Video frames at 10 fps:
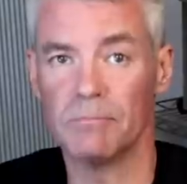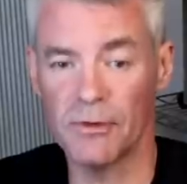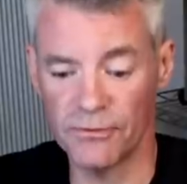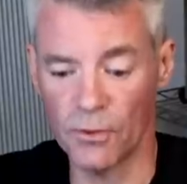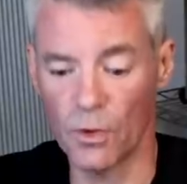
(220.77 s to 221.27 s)

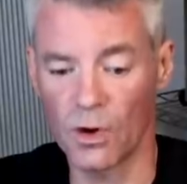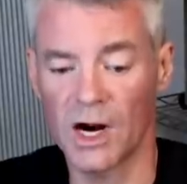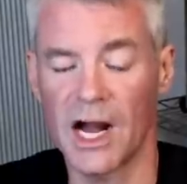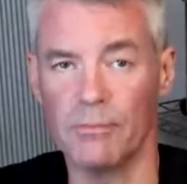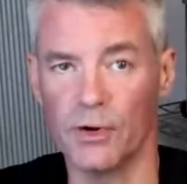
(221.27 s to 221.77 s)

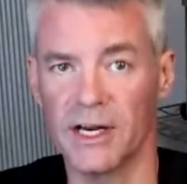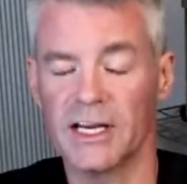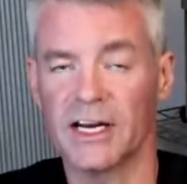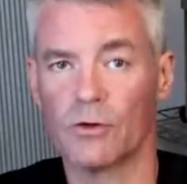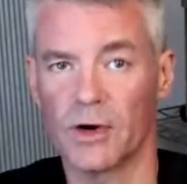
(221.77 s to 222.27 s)
before I put
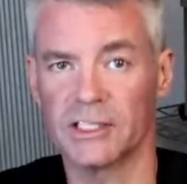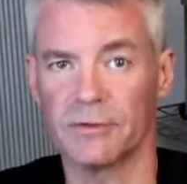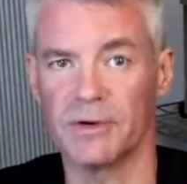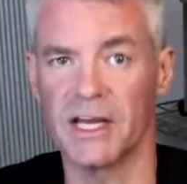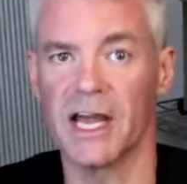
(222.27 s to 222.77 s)
it in a
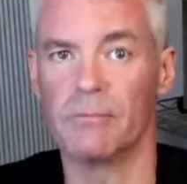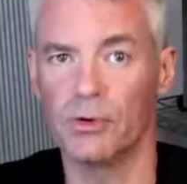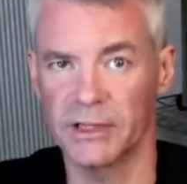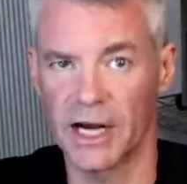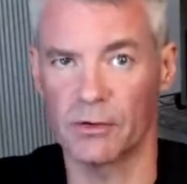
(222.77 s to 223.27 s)
recipe and
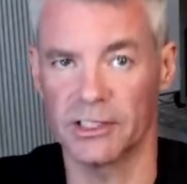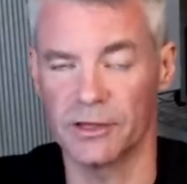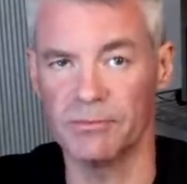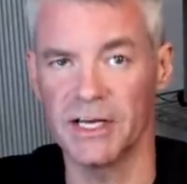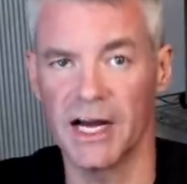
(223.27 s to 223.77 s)
put that
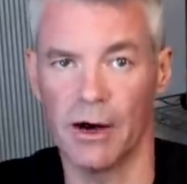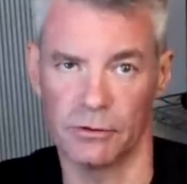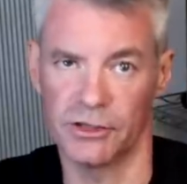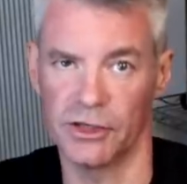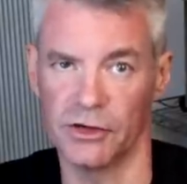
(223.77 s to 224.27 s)
recipe
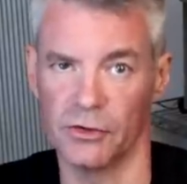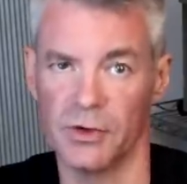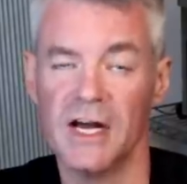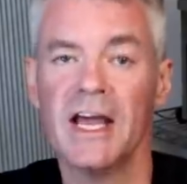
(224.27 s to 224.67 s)
out to you.